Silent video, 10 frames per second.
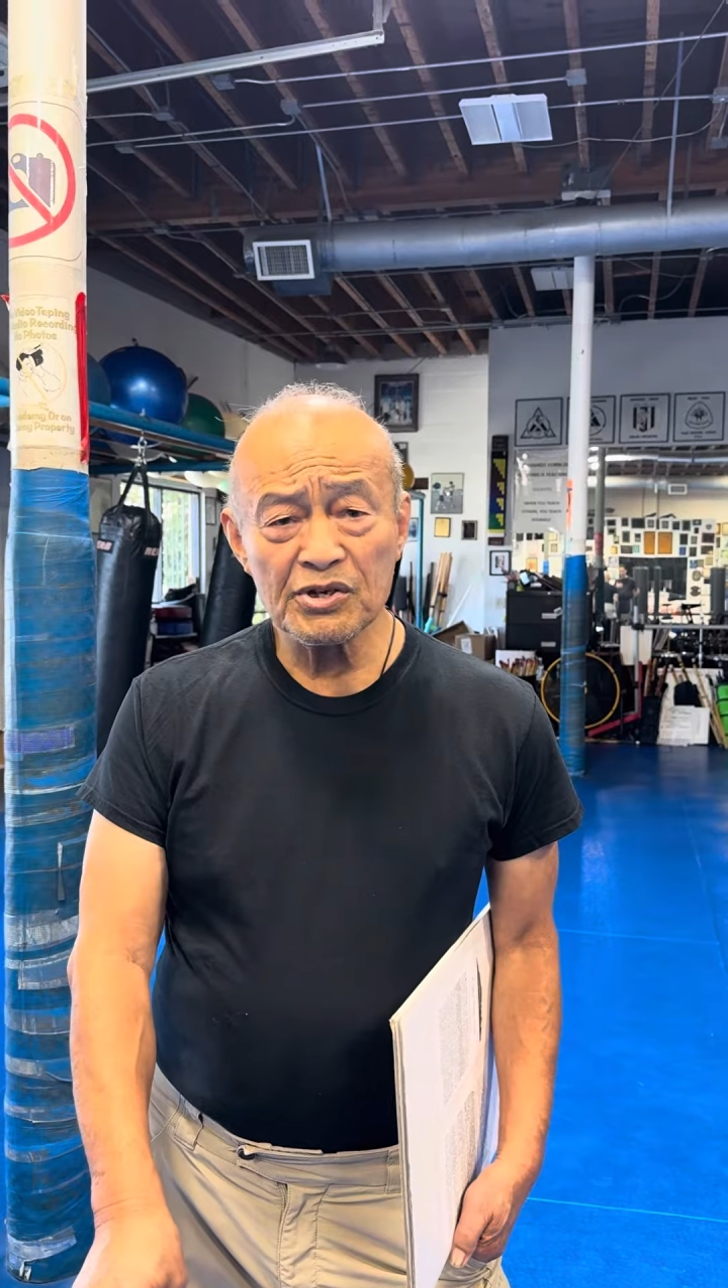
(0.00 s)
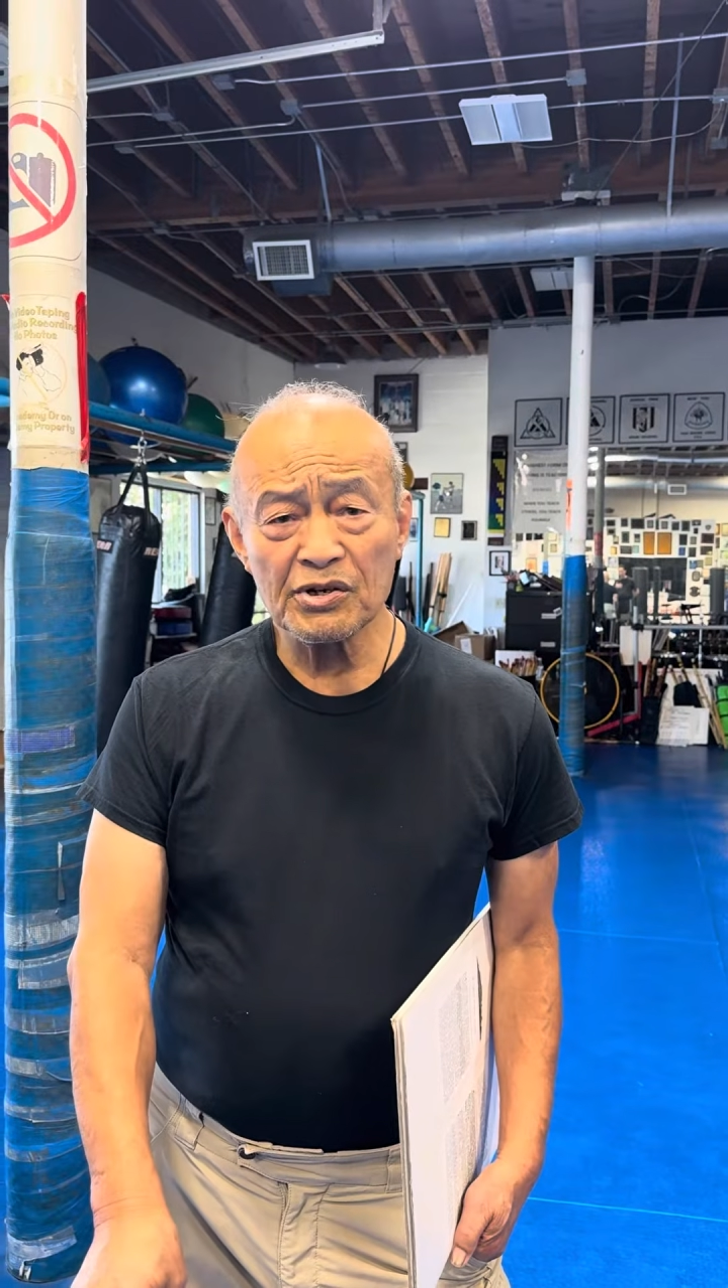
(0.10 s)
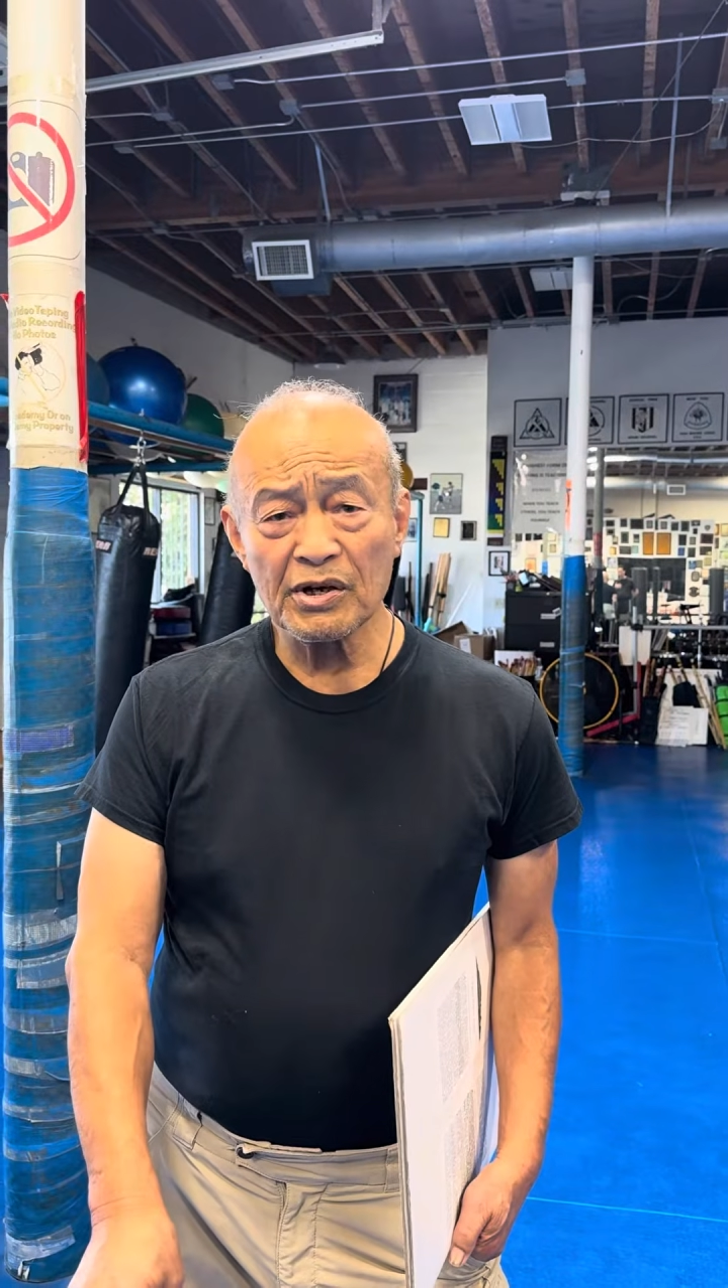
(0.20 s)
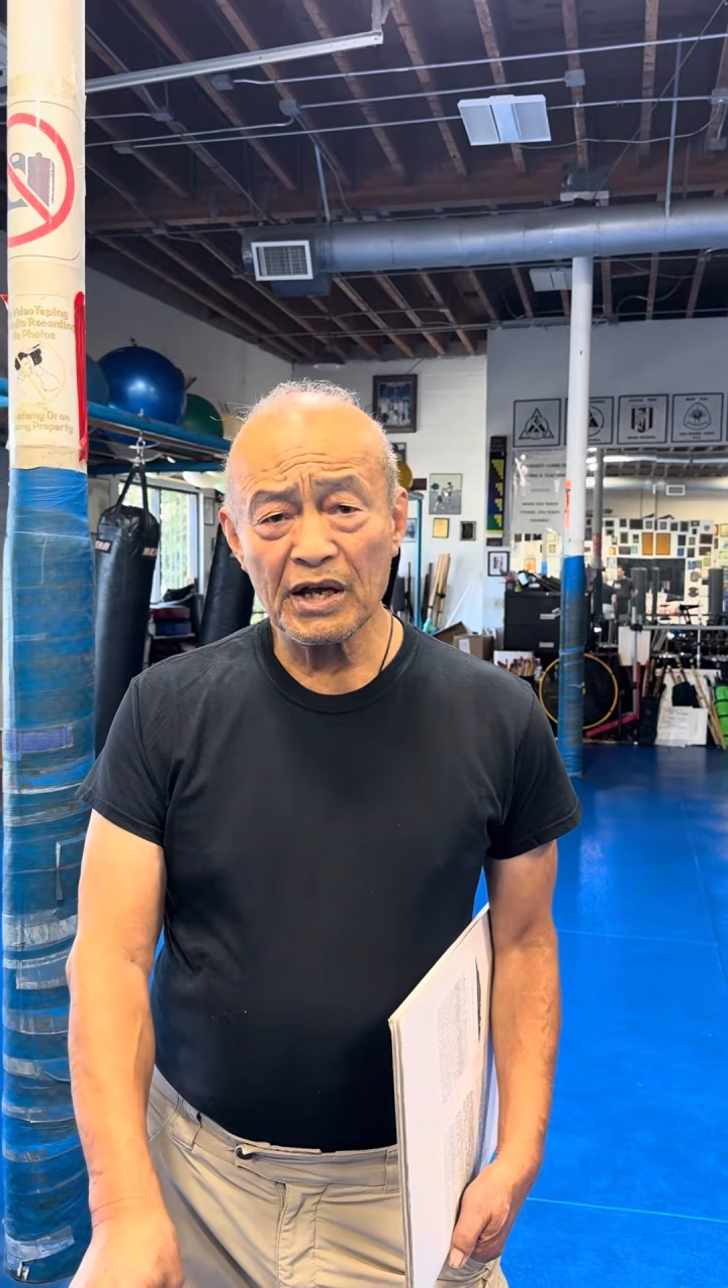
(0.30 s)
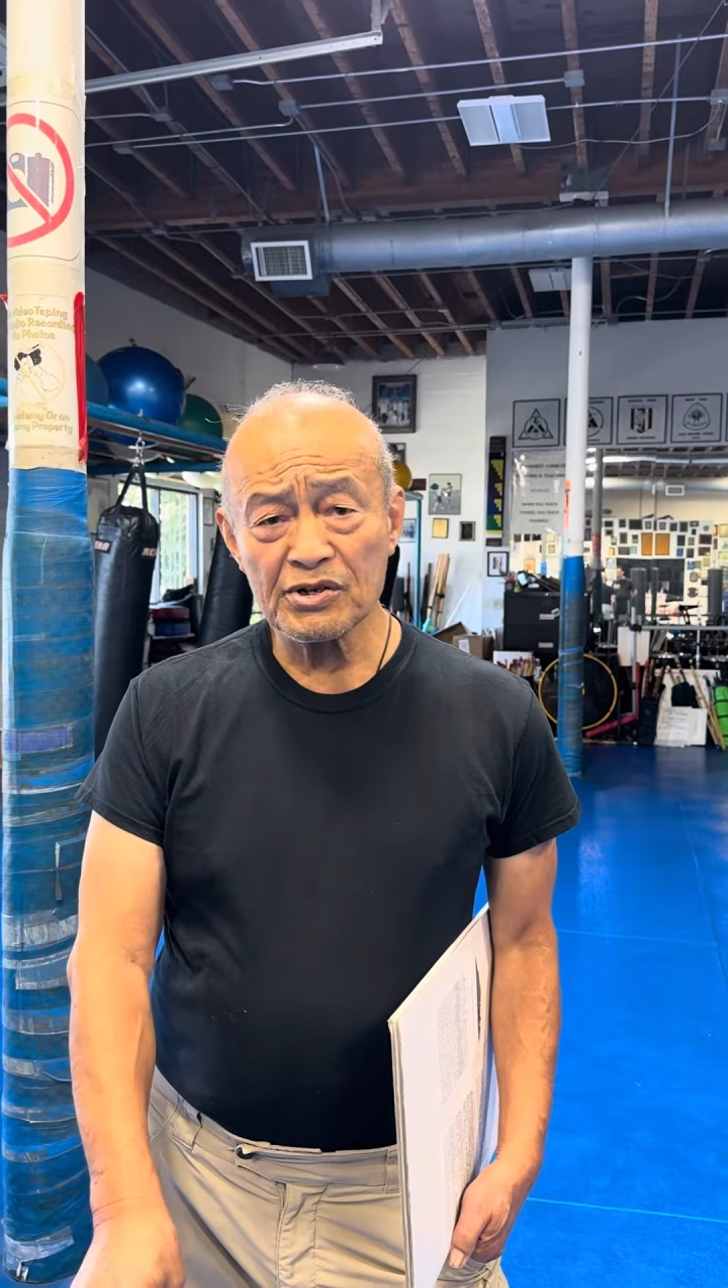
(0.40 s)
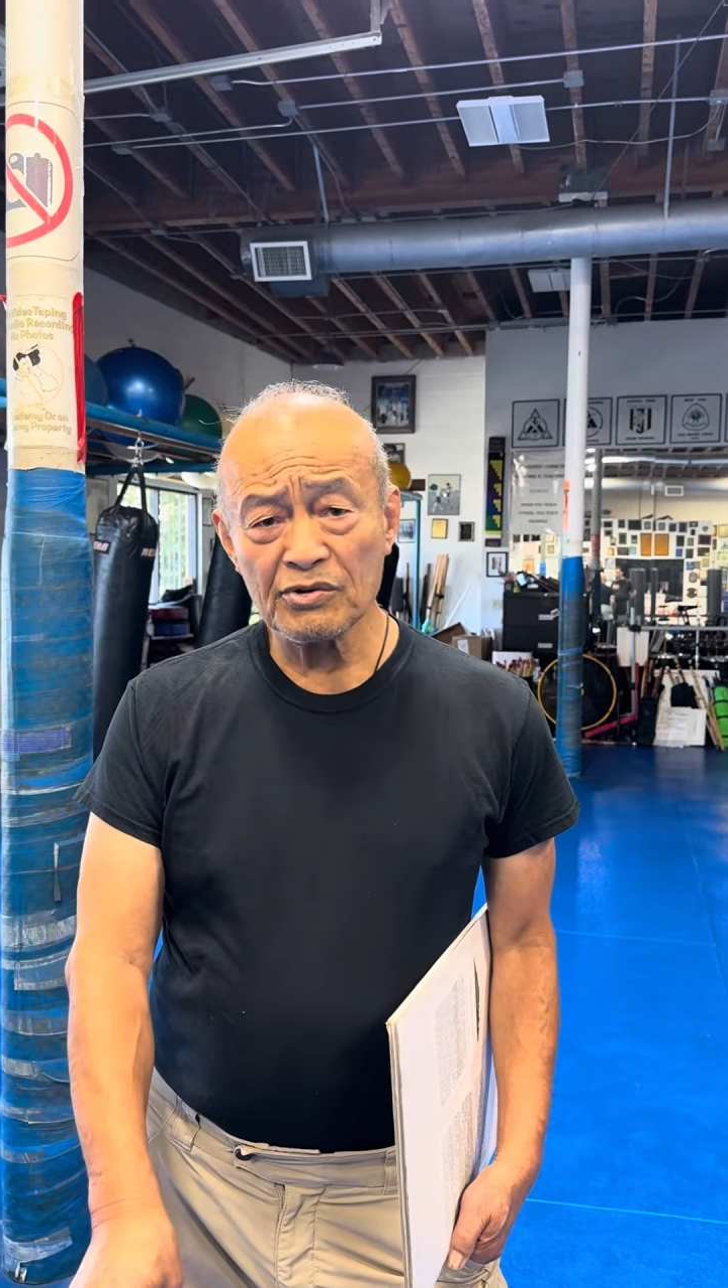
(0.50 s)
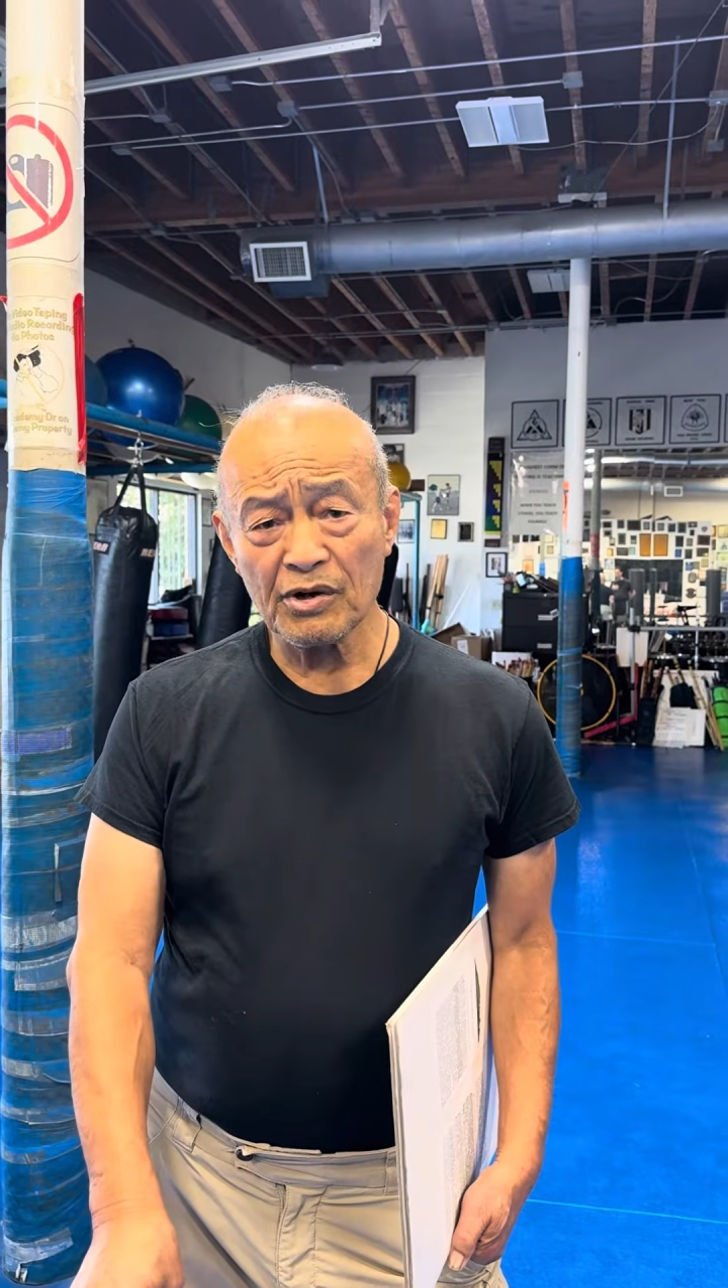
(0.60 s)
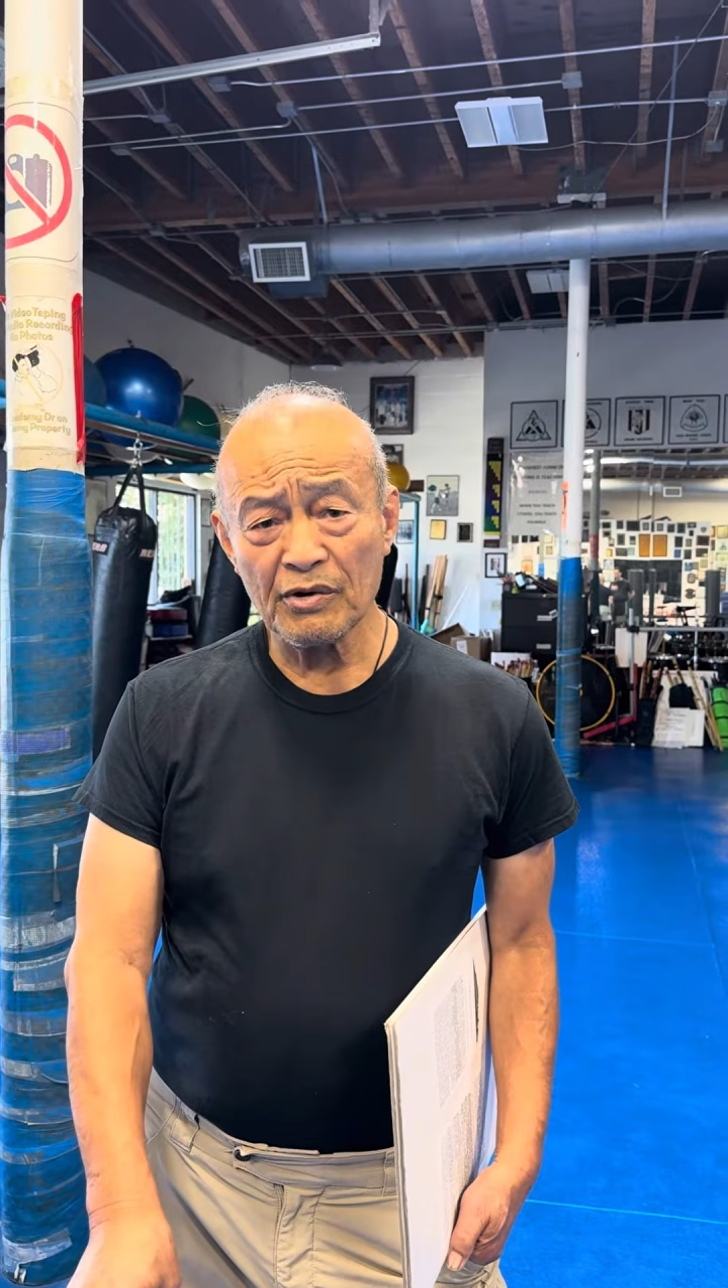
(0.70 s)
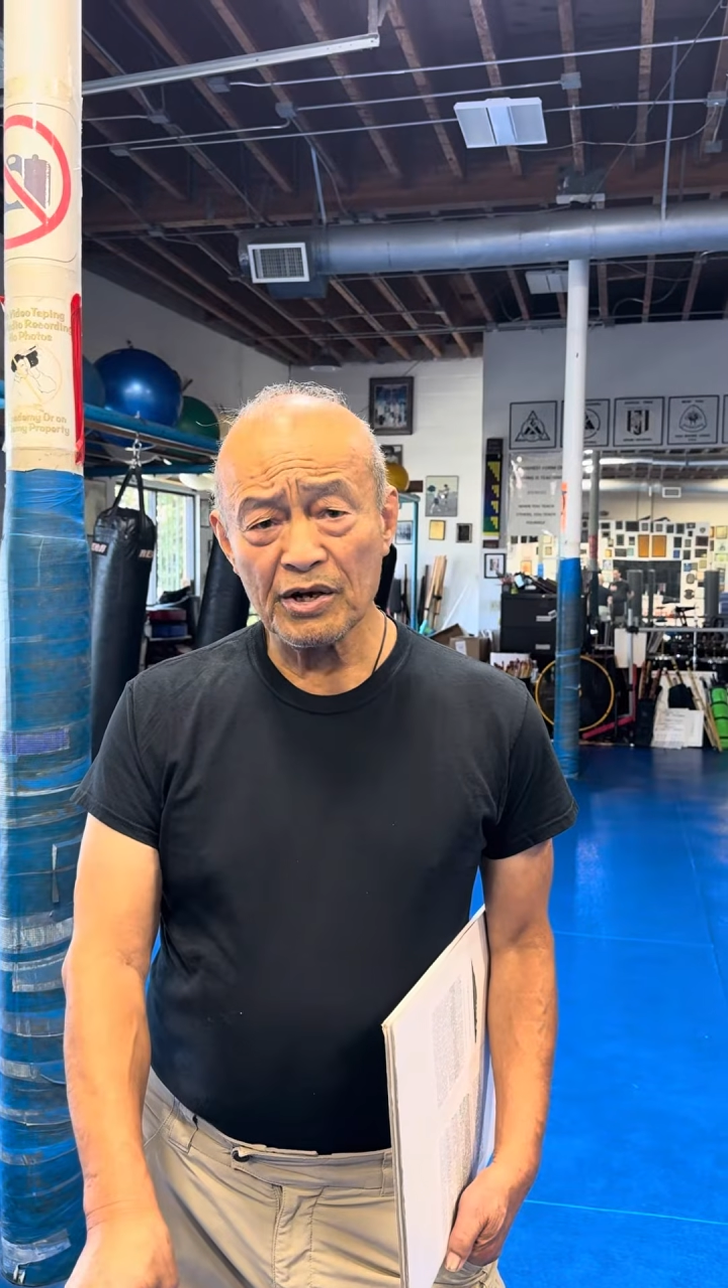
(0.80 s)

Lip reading: International Karate